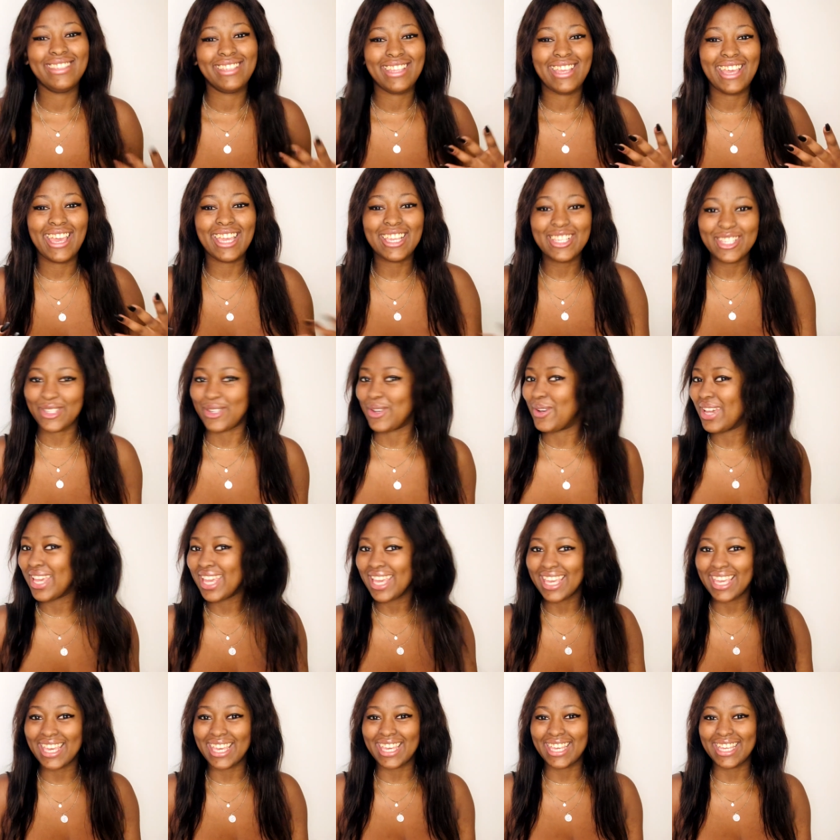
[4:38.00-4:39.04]

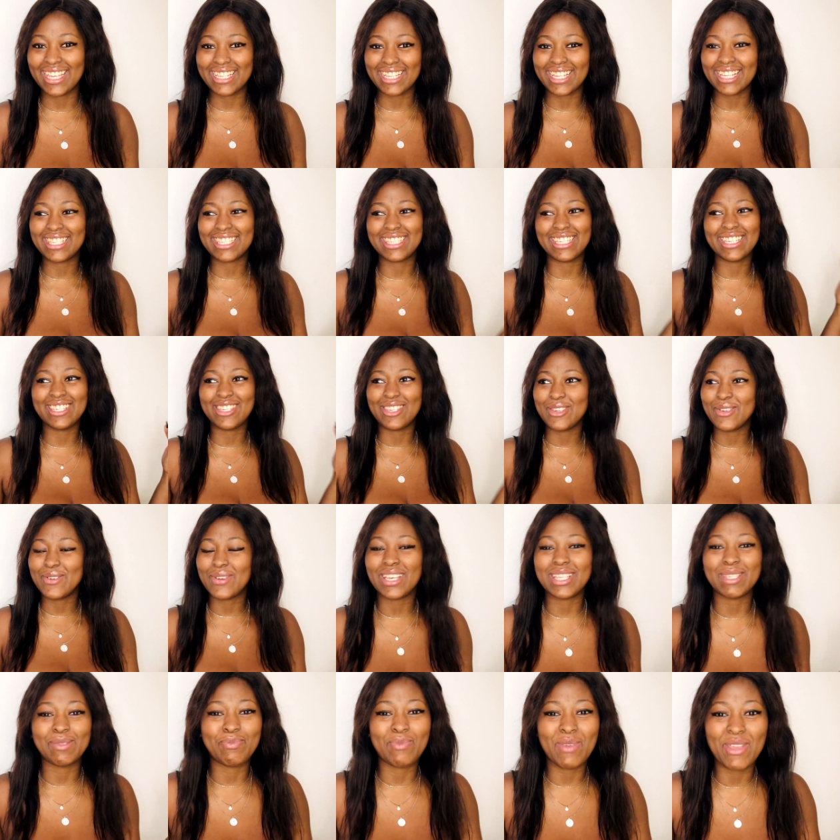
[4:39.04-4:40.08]
enjoying it. It's a new
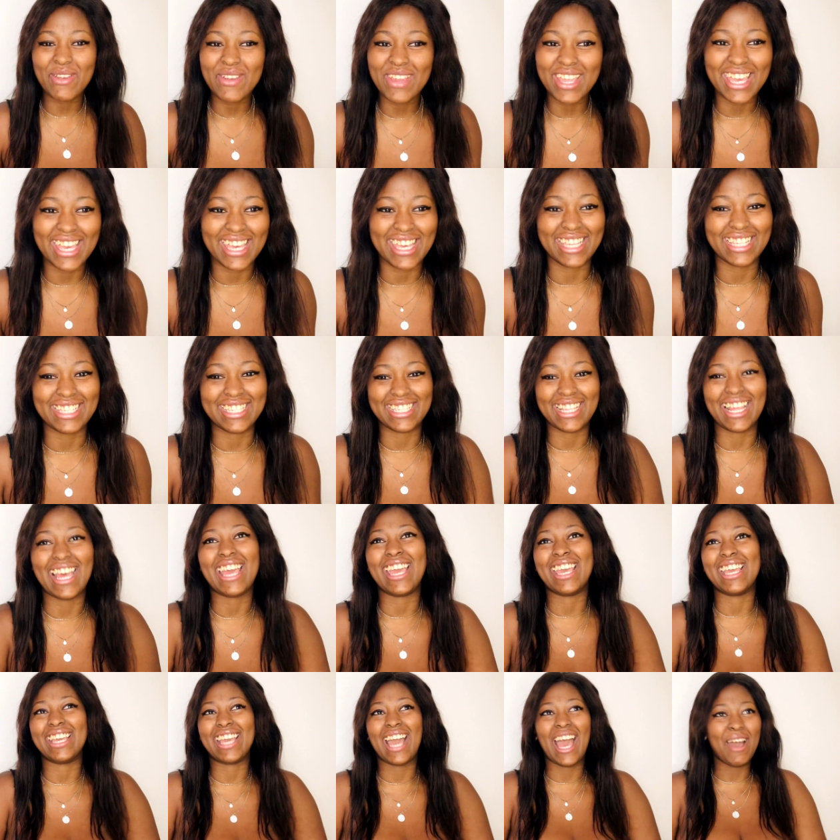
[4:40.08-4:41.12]
experience.
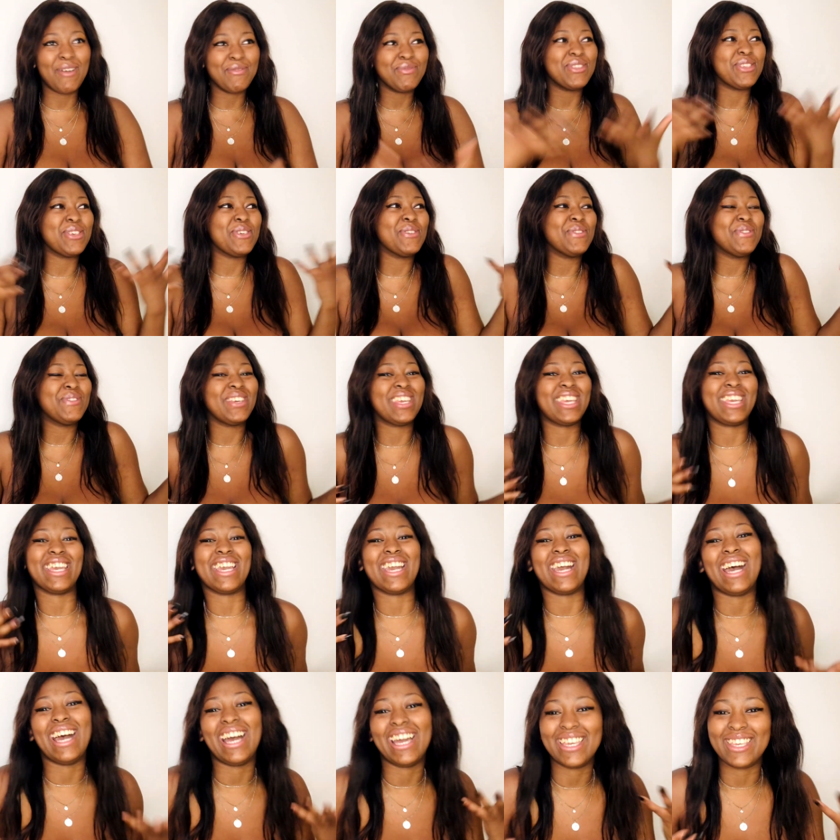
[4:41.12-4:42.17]
Like, I'm new
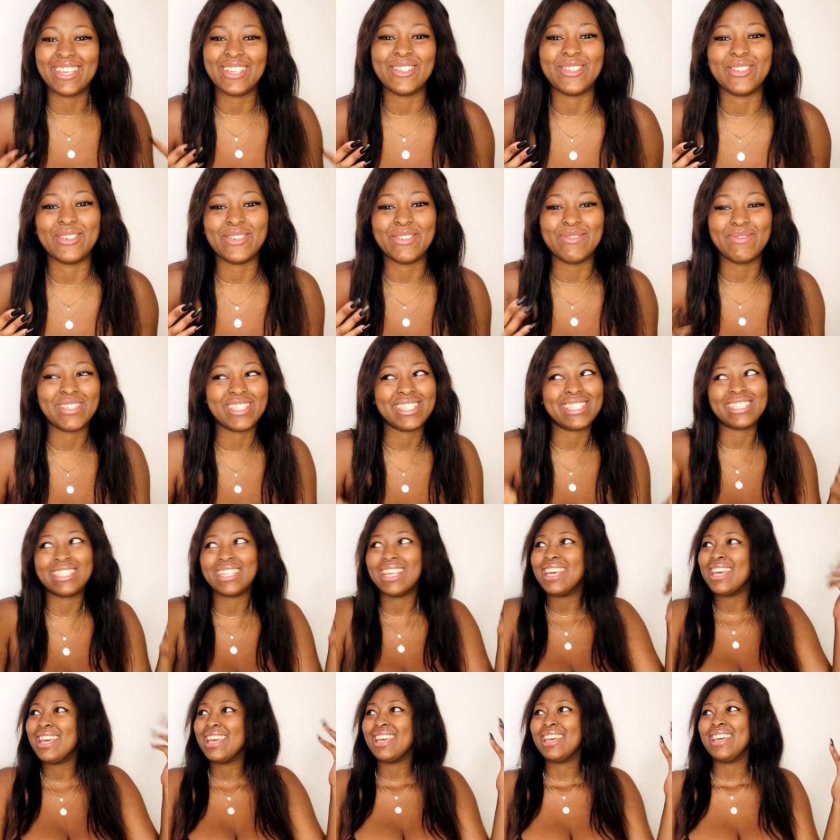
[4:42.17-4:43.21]
here,
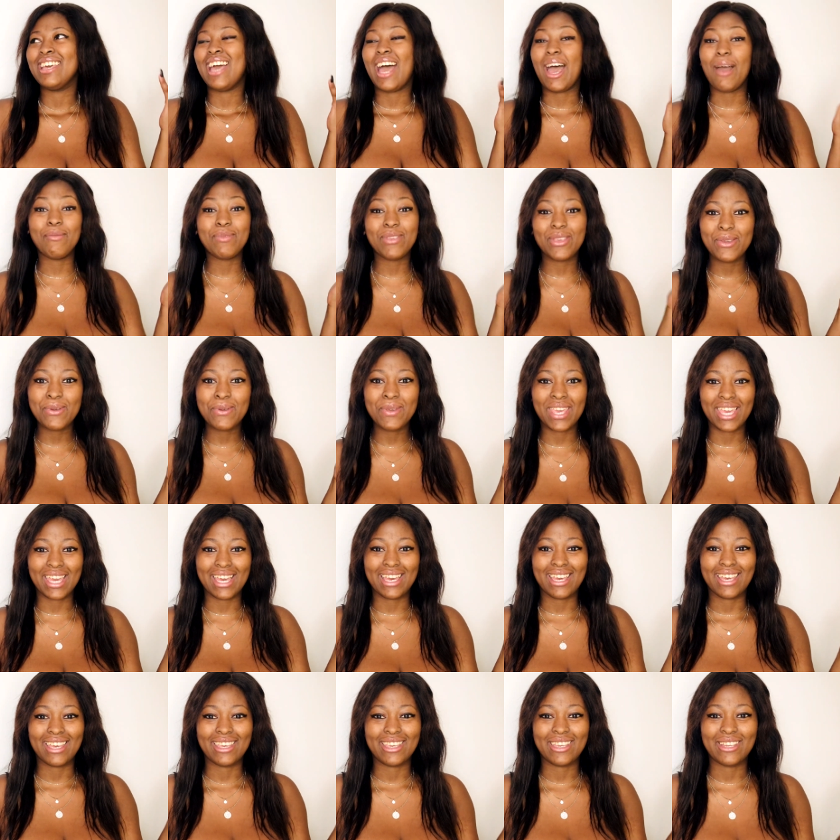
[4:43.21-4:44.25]
I'm new
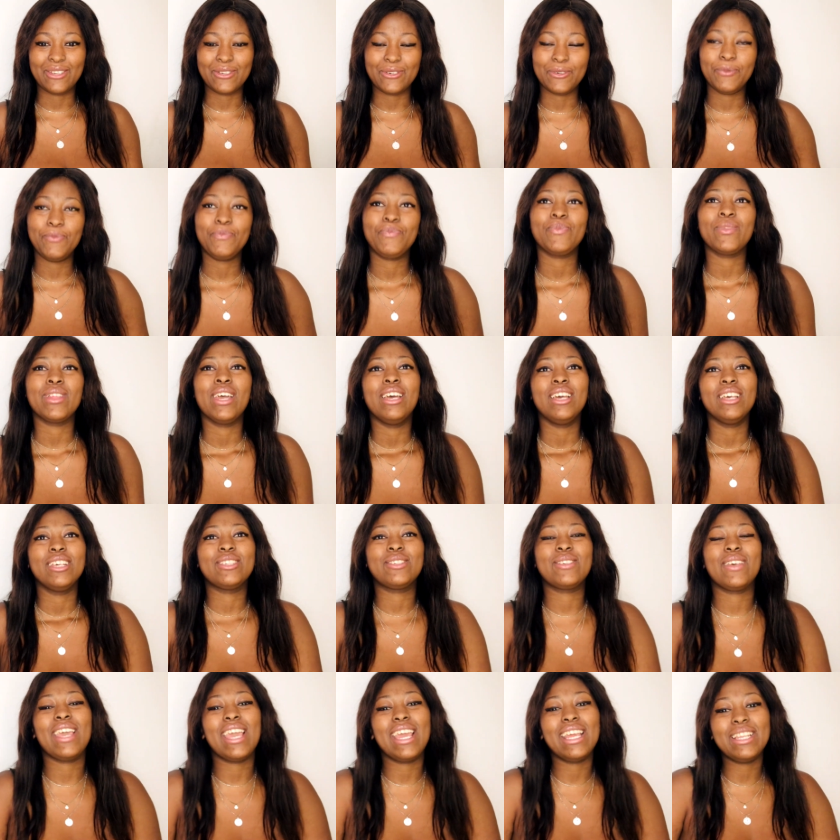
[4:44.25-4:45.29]
here,
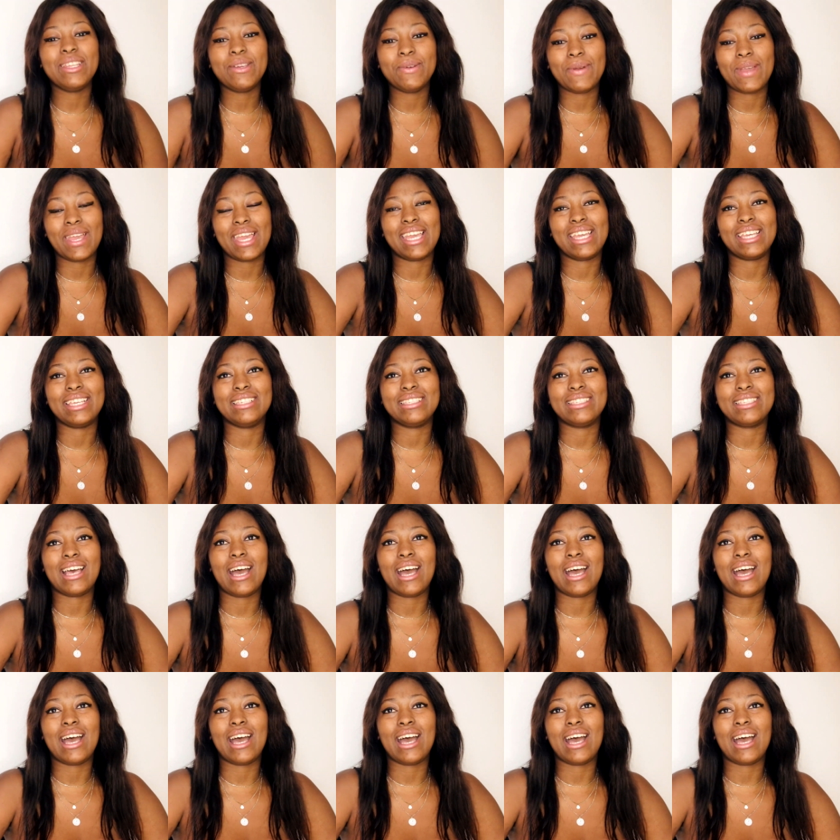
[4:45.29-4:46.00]
So anyways,